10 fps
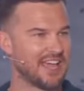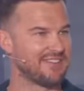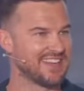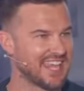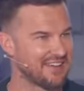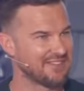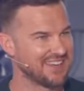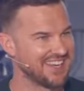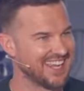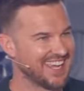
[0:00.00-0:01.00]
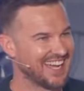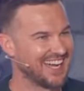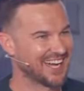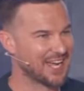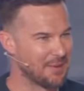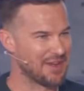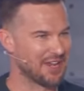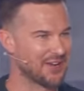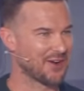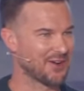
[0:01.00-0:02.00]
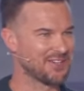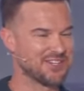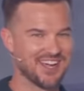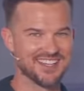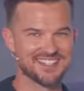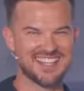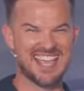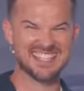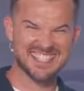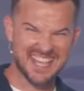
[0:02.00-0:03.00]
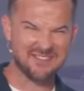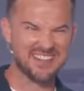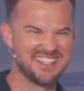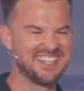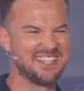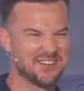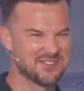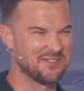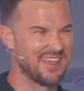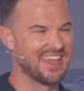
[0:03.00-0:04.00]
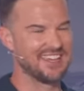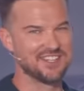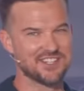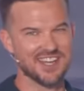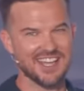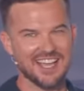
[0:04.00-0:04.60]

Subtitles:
having Kevin come and encourage us at 17 years of age.